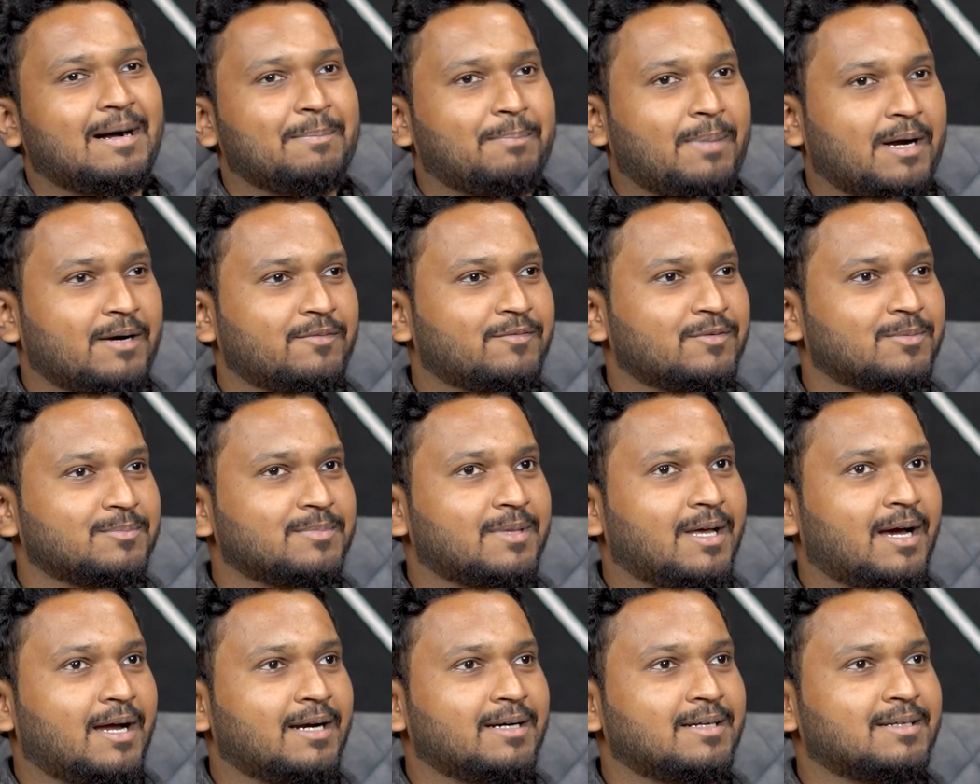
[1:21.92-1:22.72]
Apart from
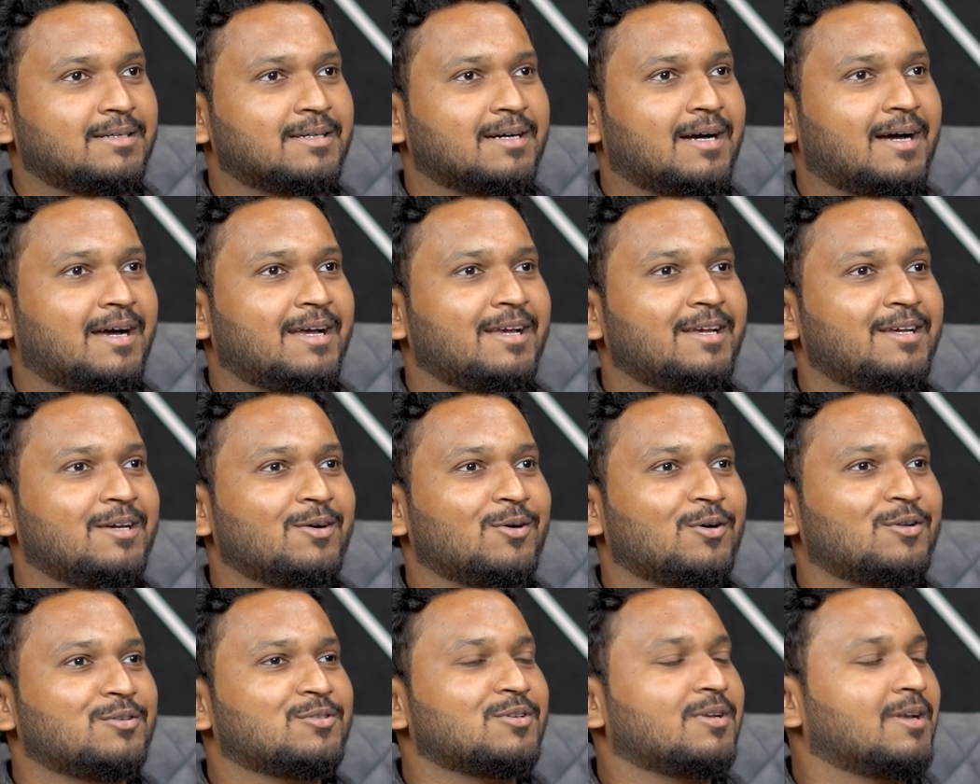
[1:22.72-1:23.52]
that, I
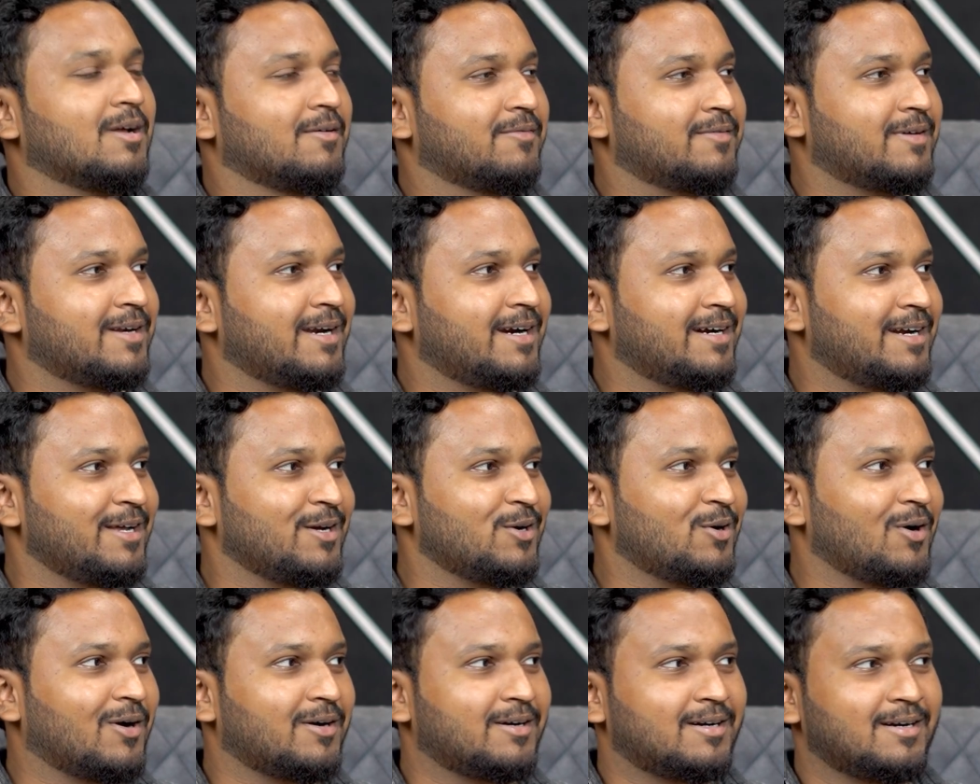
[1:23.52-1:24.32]
also love
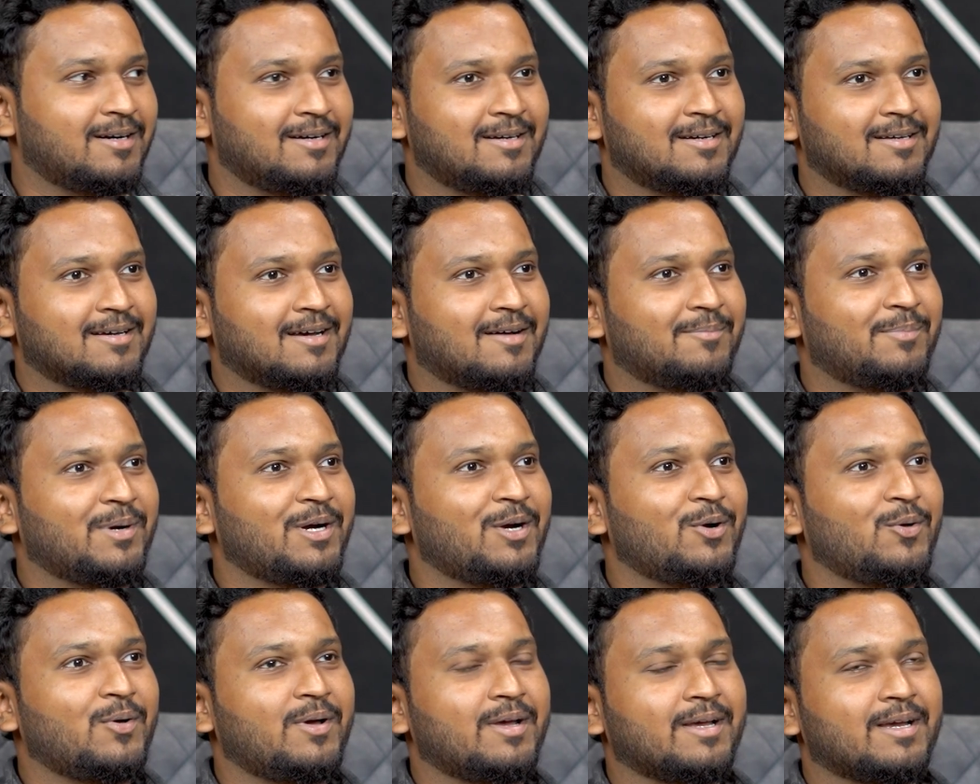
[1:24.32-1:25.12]
creating content. I've
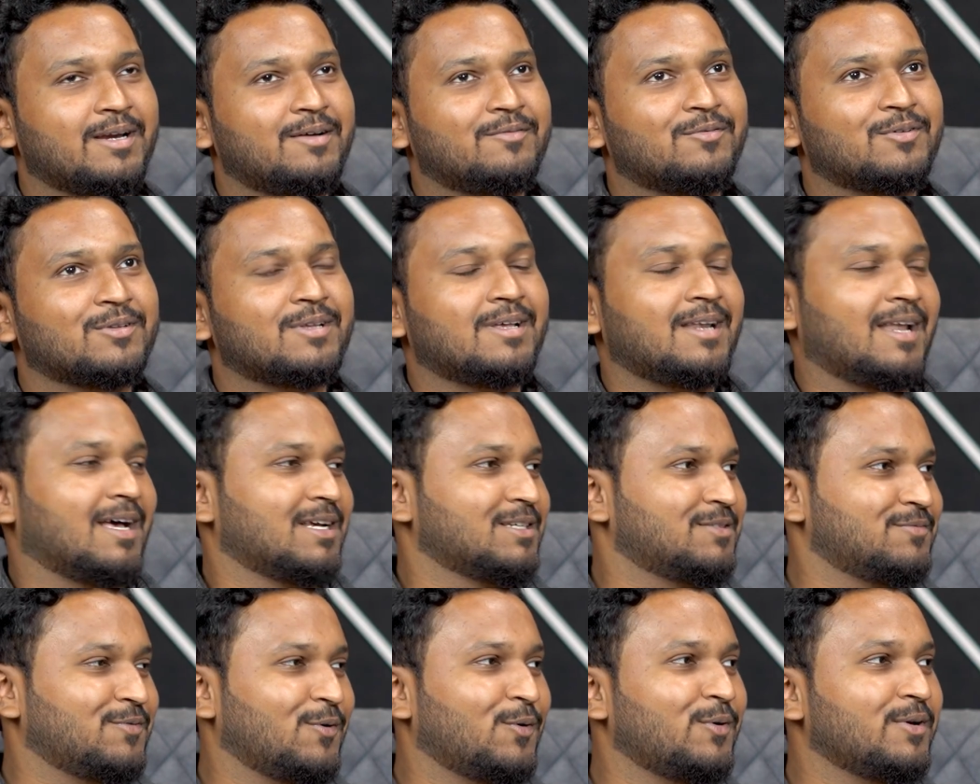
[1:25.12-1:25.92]
been doing it for the
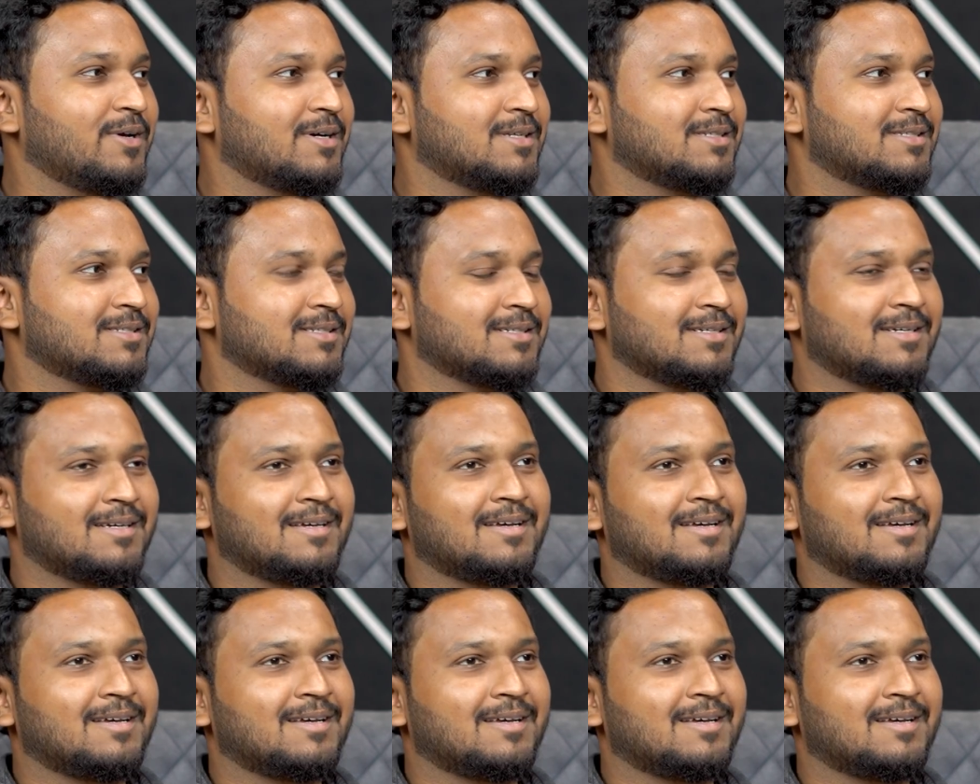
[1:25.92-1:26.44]
last 4 years.